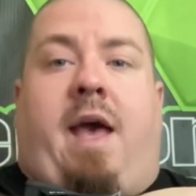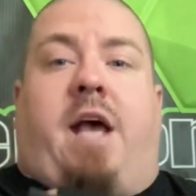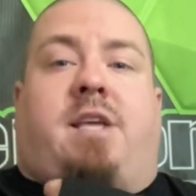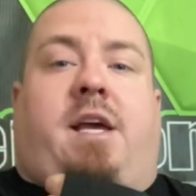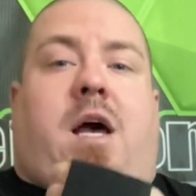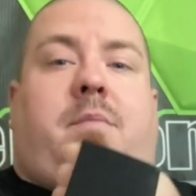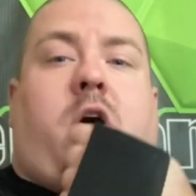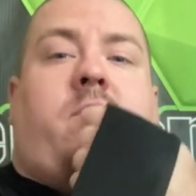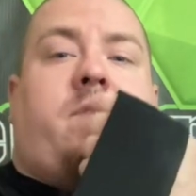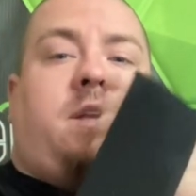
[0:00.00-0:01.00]
As I come
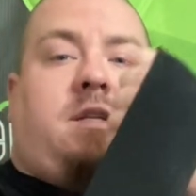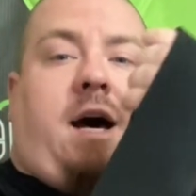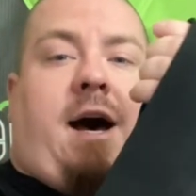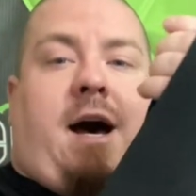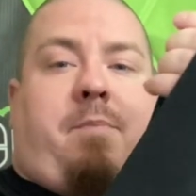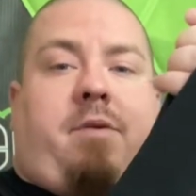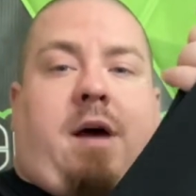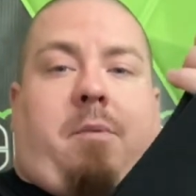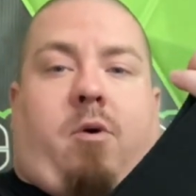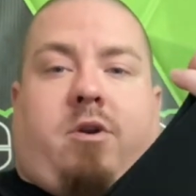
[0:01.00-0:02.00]
over the top,
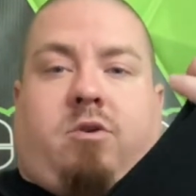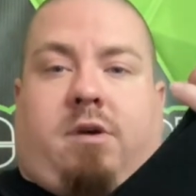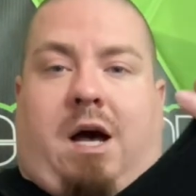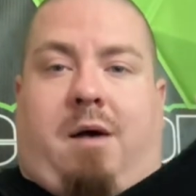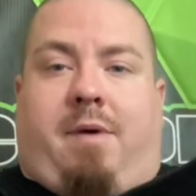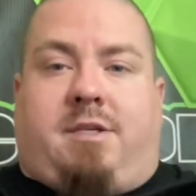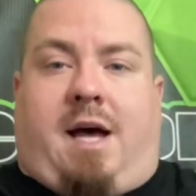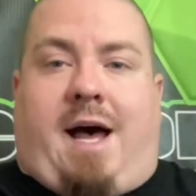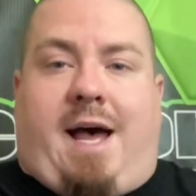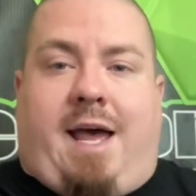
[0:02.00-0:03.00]
I'm going to come as
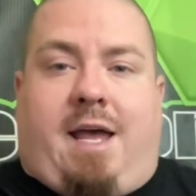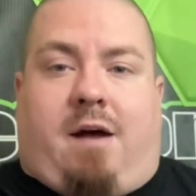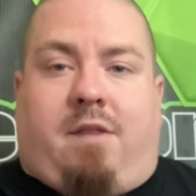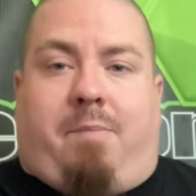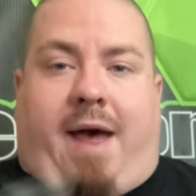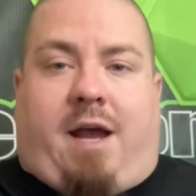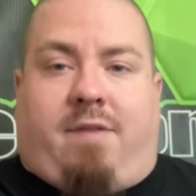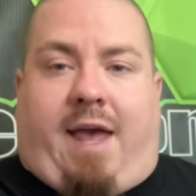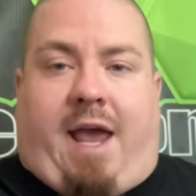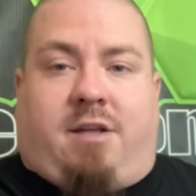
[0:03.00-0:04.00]
high on the back of
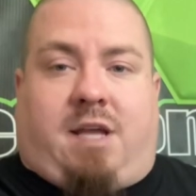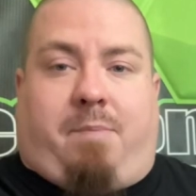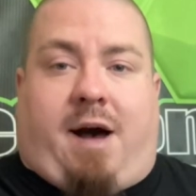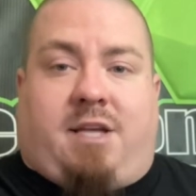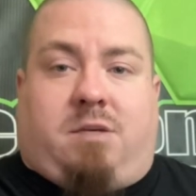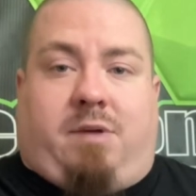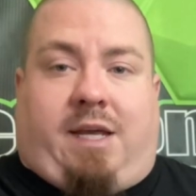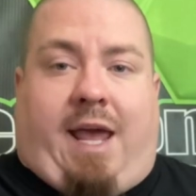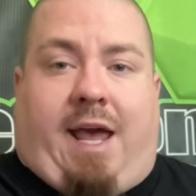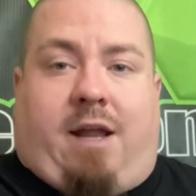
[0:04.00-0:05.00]
the hand as I possibly
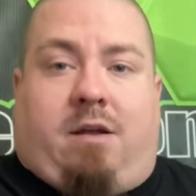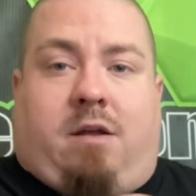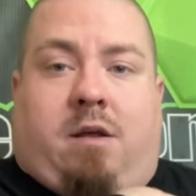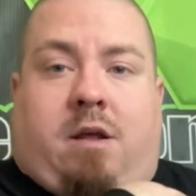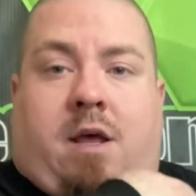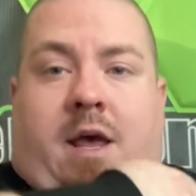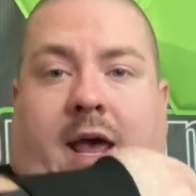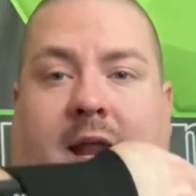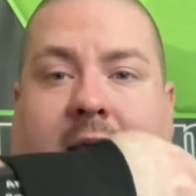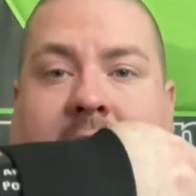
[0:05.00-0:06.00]
can
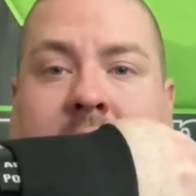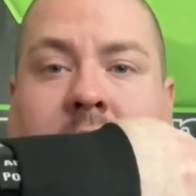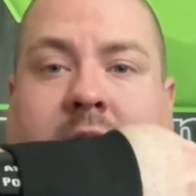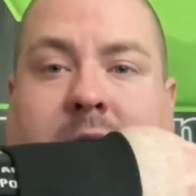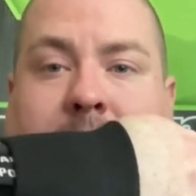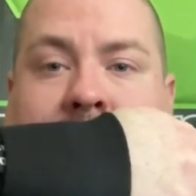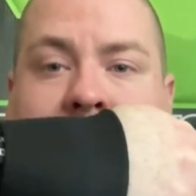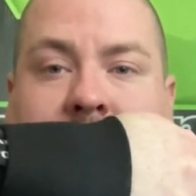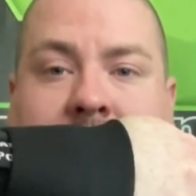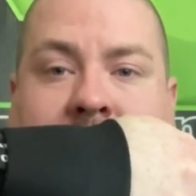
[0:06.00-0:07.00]
and angle it
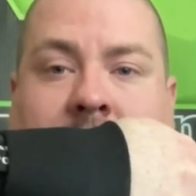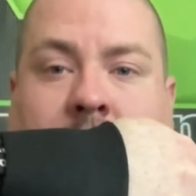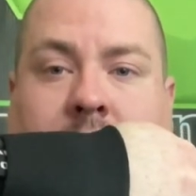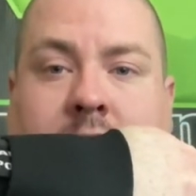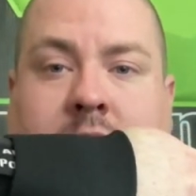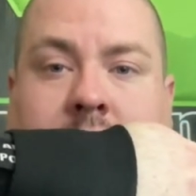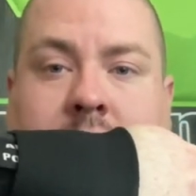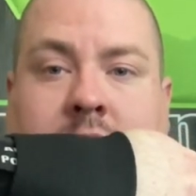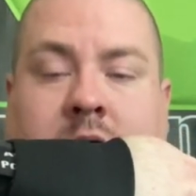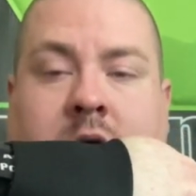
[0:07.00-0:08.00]
back down
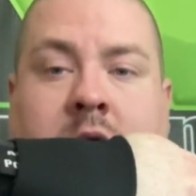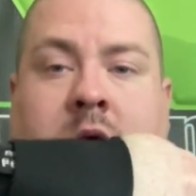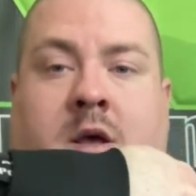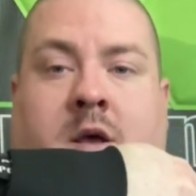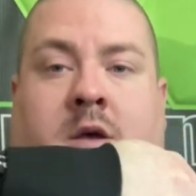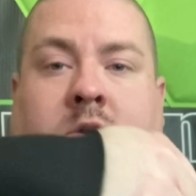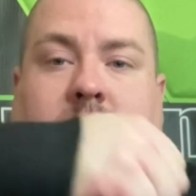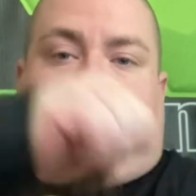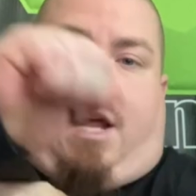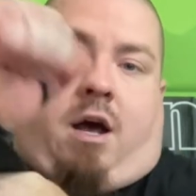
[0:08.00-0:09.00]

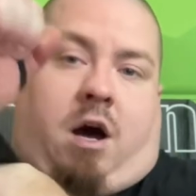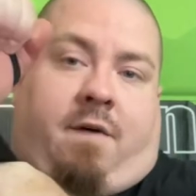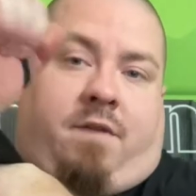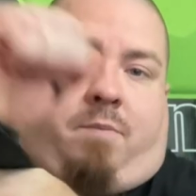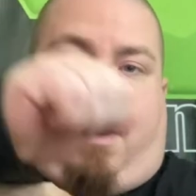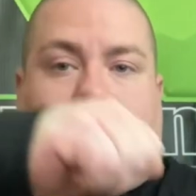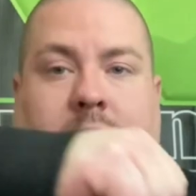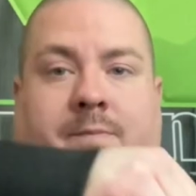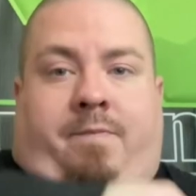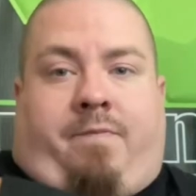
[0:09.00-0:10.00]
to stay off the
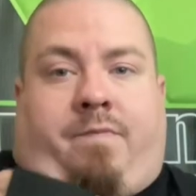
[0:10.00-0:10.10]
palm.